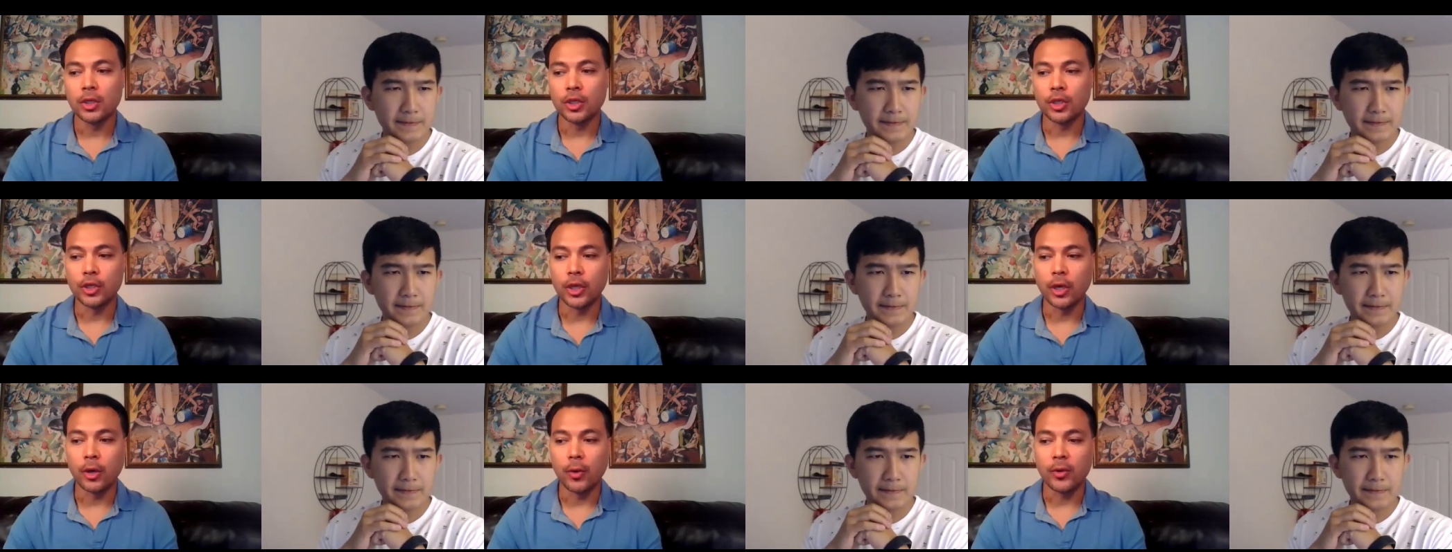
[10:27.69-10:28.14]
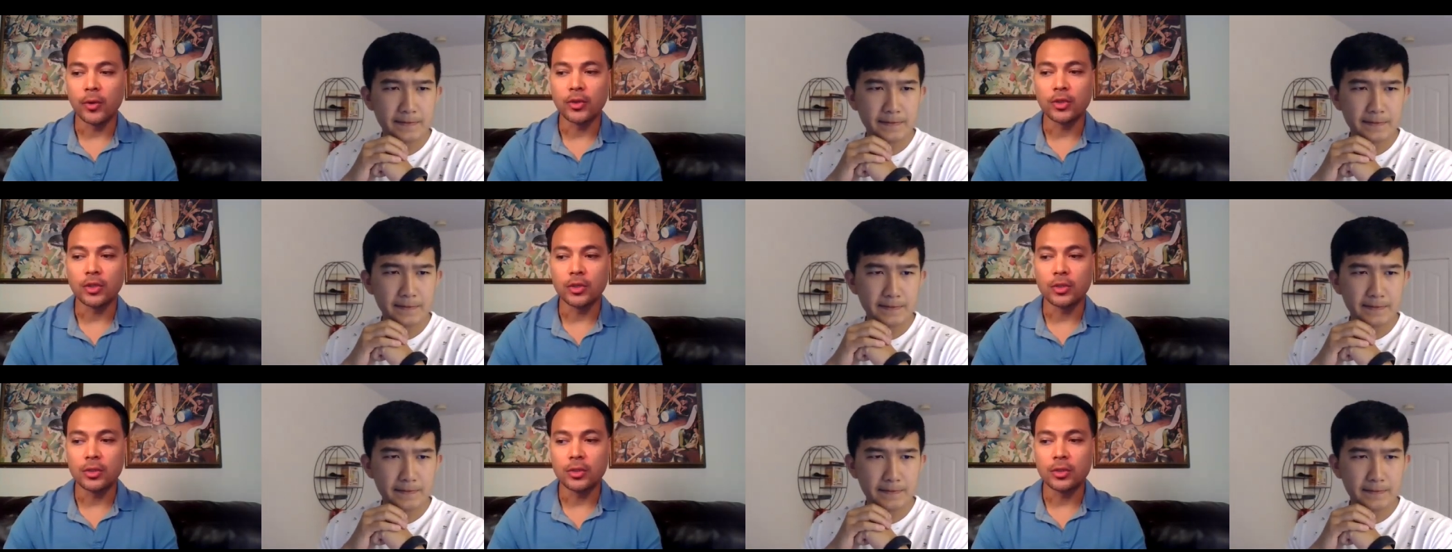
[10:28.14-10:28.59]
Speaker 1: you know,
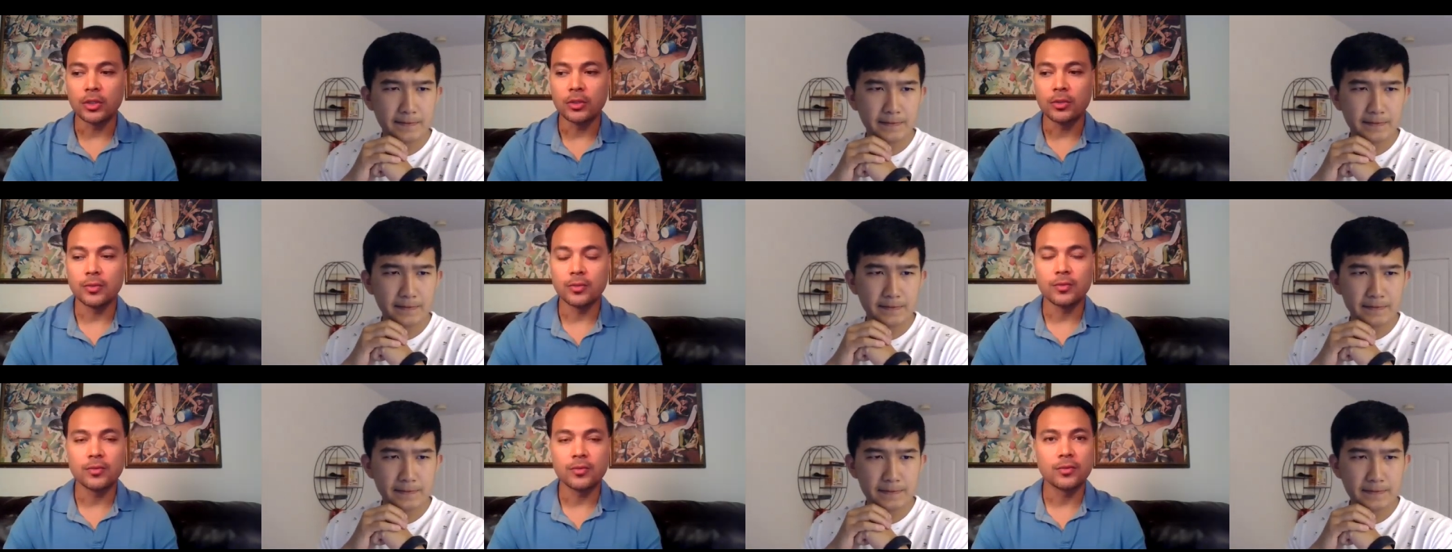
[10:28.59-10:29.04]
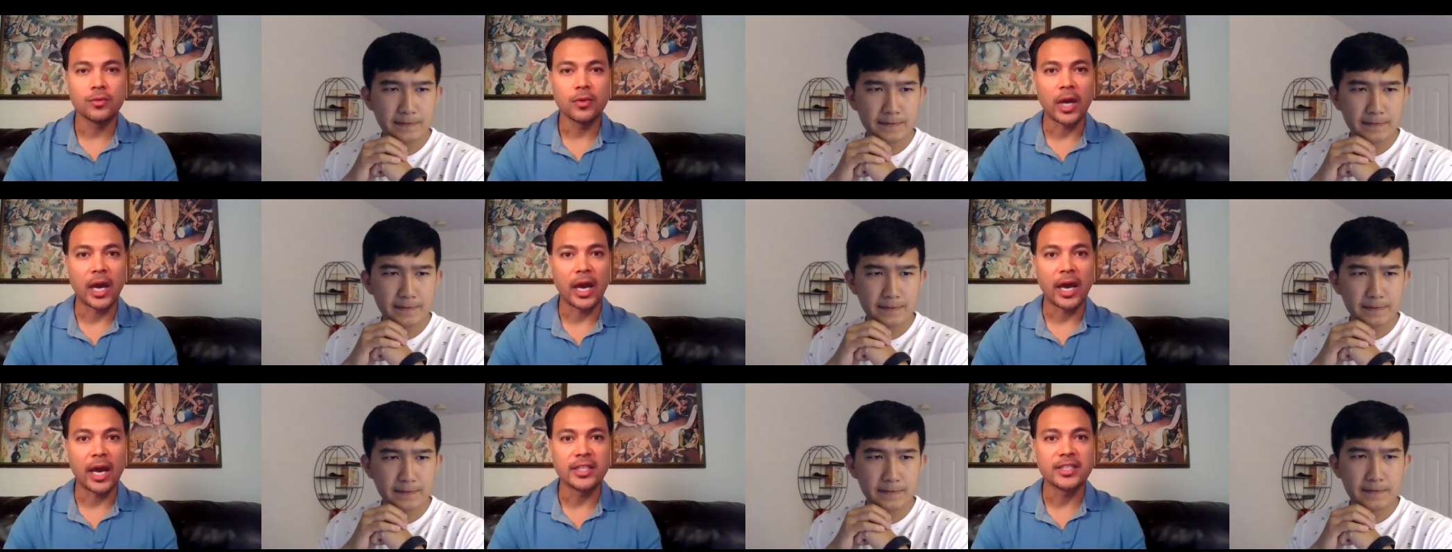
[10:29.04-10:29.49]
you you
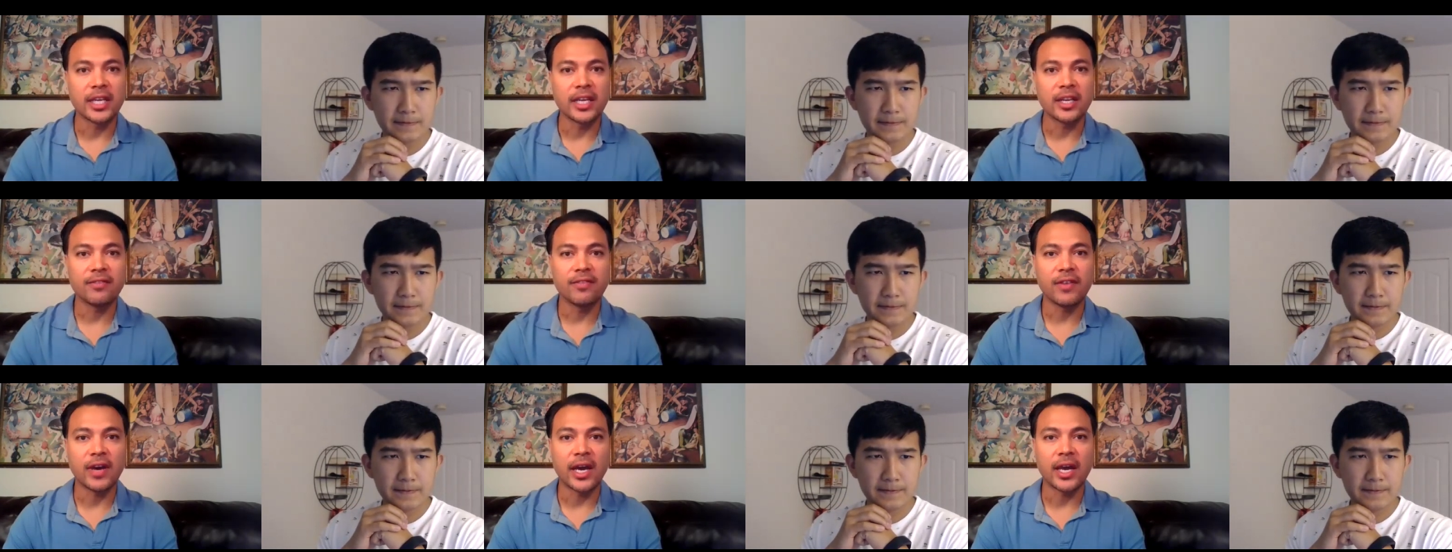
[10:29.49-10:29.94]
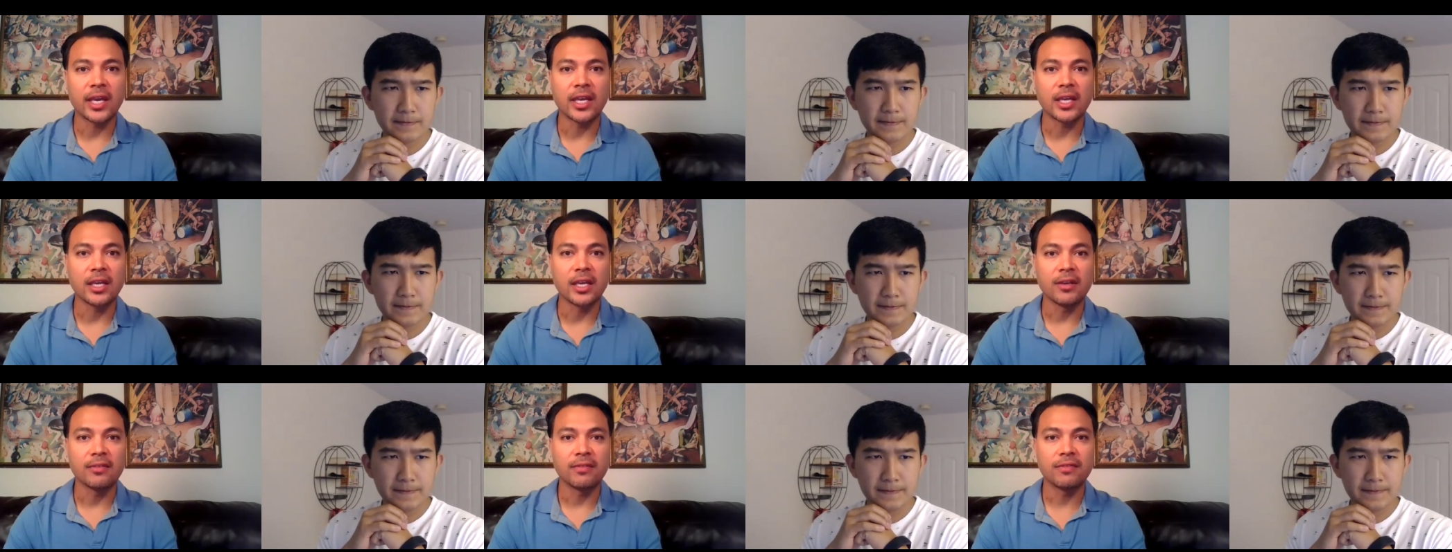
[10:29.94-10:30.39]

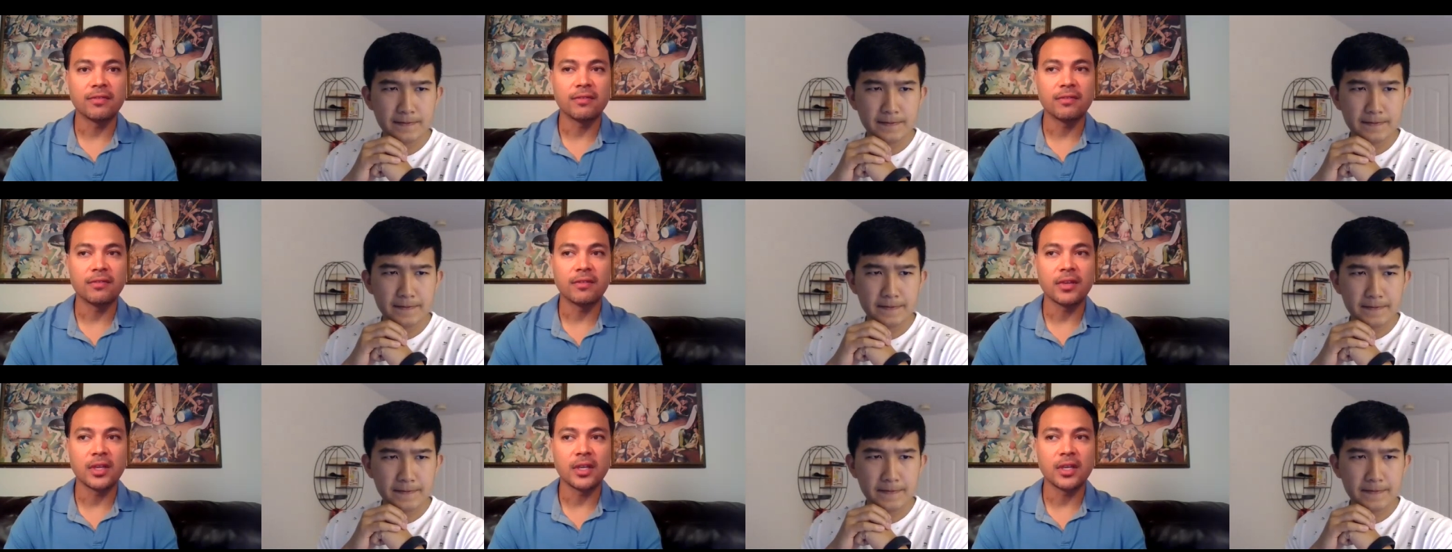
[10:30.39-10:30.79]
identifying if